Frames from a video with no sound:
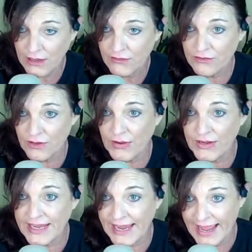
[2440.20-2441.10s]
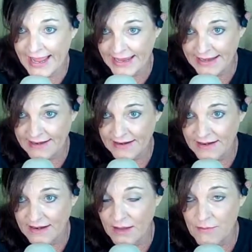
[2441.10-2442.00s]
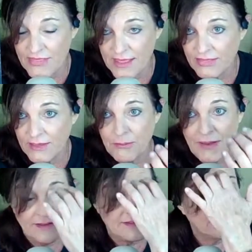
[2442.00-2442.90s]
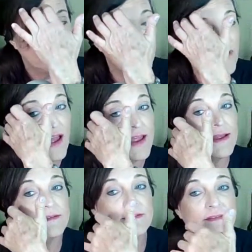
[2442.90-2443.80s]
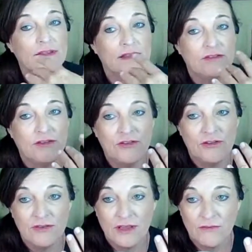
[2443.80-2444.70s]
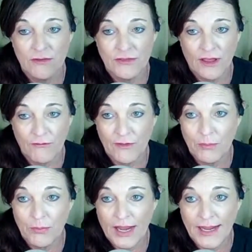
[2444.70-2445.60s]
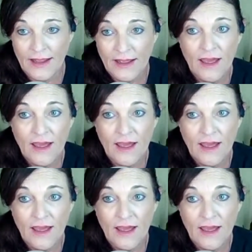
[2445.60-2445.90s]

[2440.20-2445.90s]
So again, I think the best advice is to just give yourself a break,